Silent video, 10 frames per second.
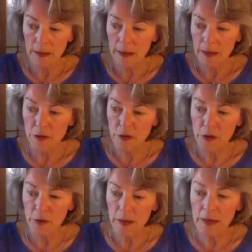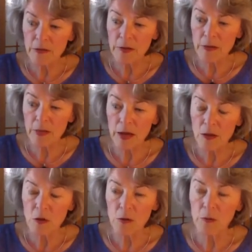is there anything that
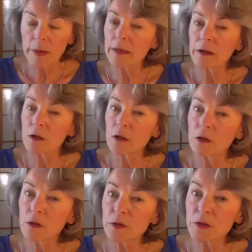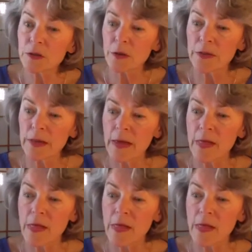you include so that